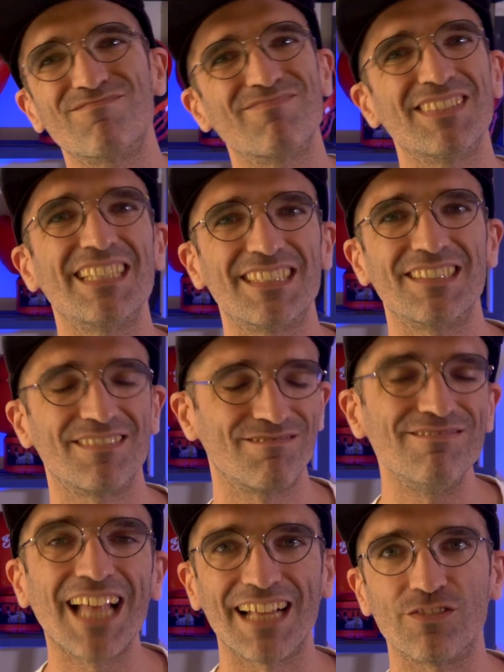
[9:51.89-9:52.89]
let's
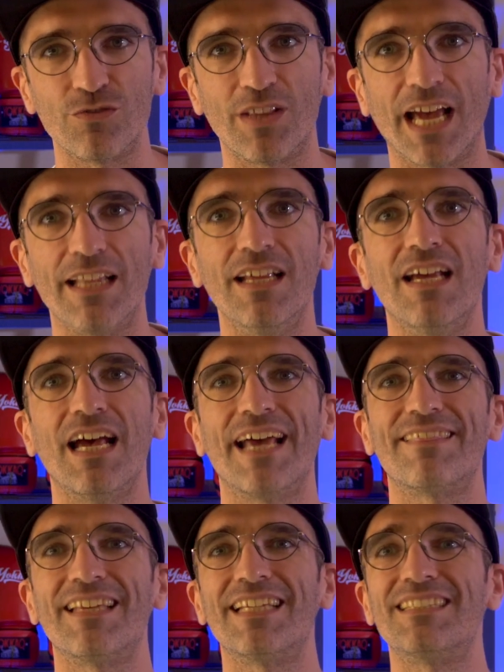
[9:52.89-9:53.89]
not do that. I
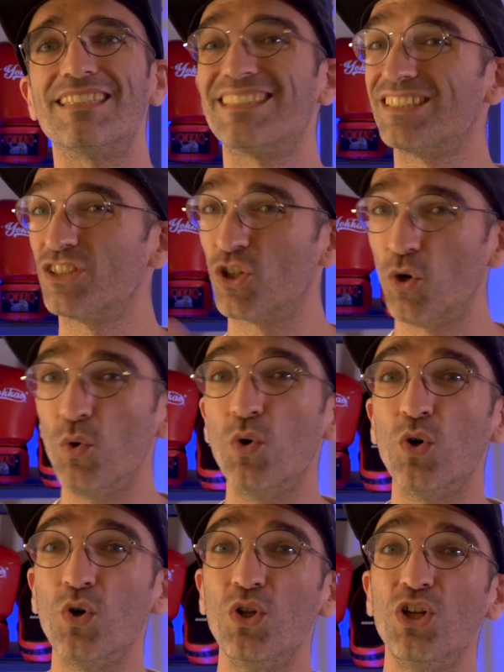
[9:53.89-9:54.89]
think it's
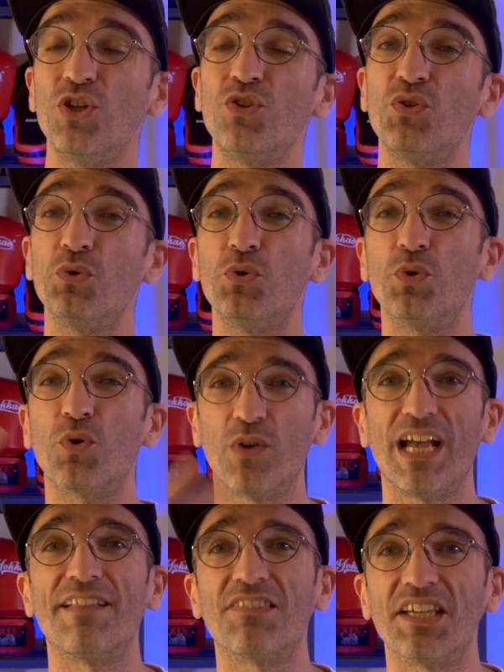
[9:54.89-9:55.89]
cool to
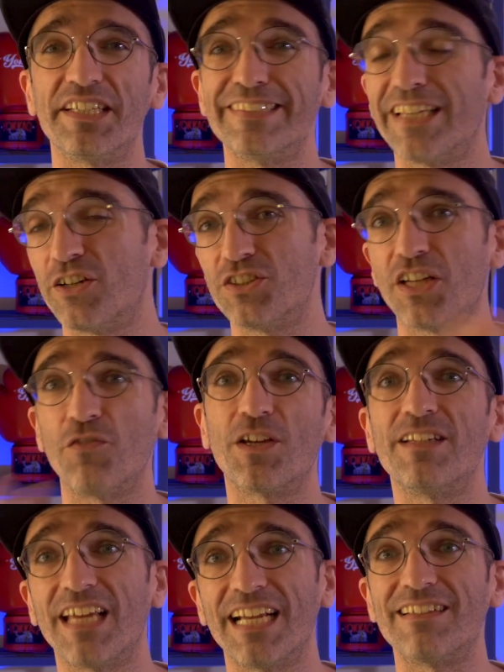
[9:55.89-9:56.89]
create things that are
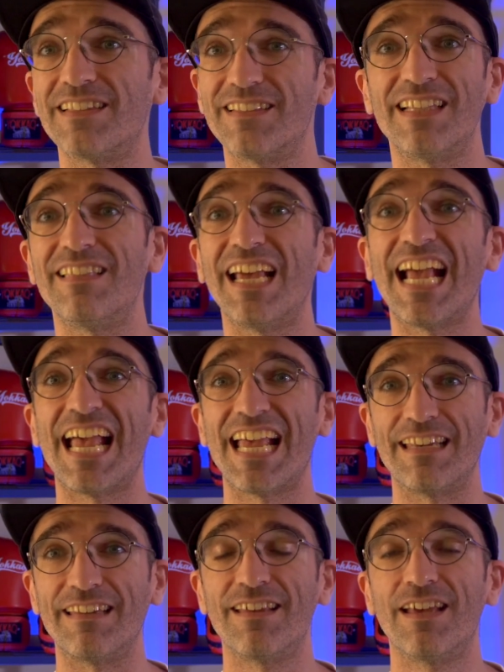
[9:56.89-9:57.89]
self-contained and then they
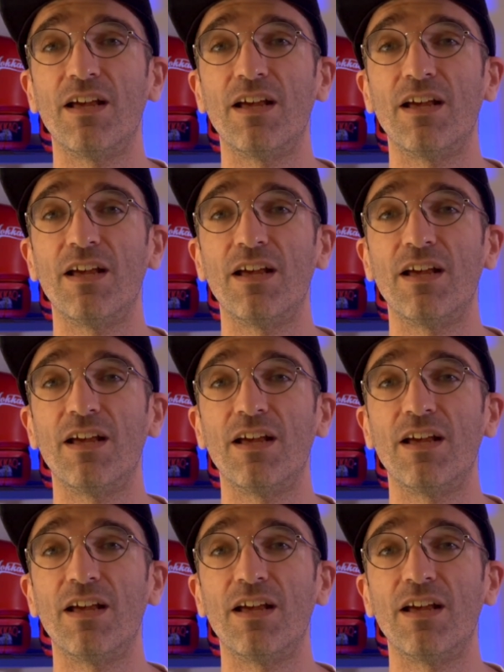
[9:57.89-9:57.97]
end.